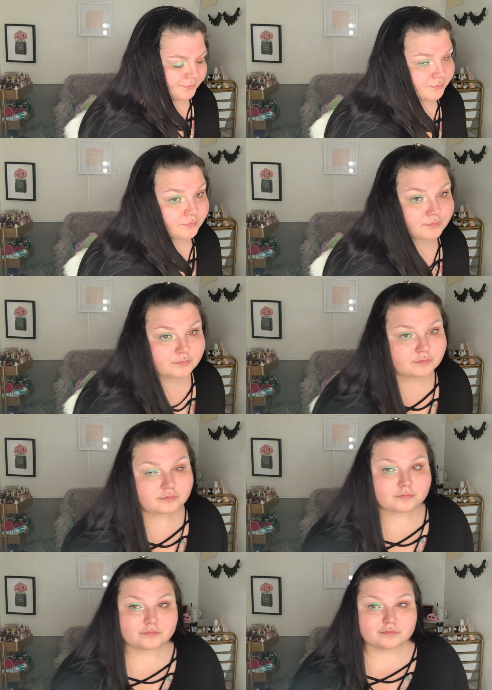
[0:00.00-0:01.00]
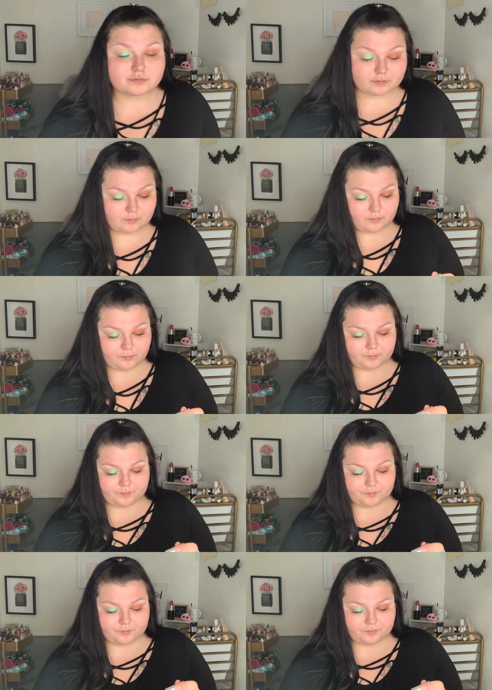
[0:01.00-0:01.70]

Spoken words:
(no one is talking)